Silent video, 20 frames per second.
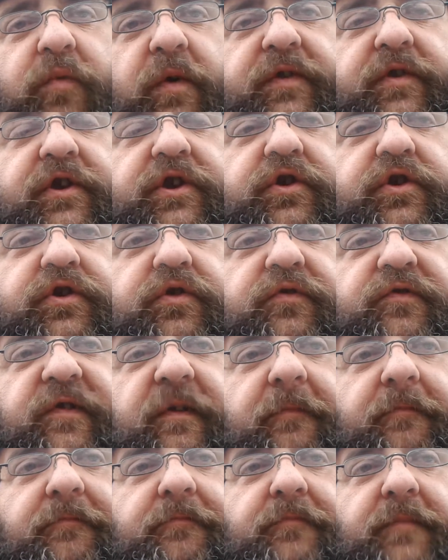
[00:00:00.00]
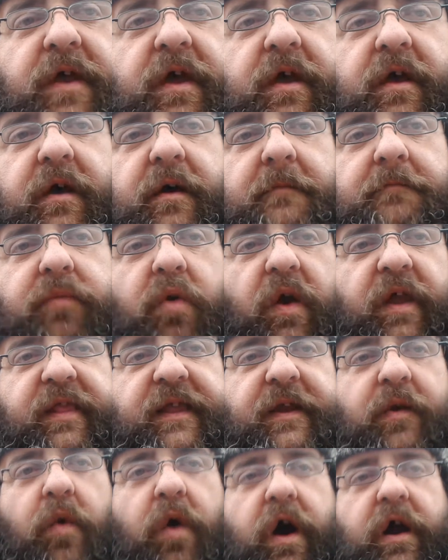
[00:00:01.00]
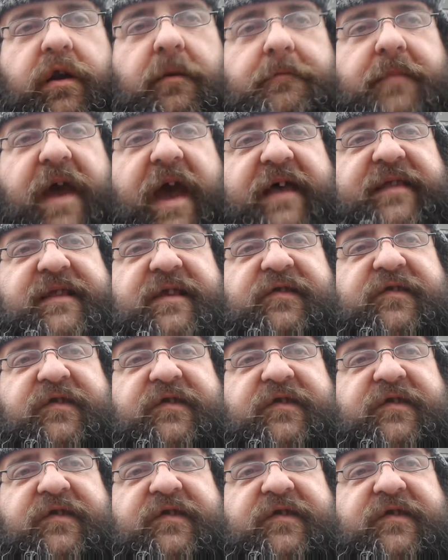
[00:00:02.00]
whether you use a boiling water bath to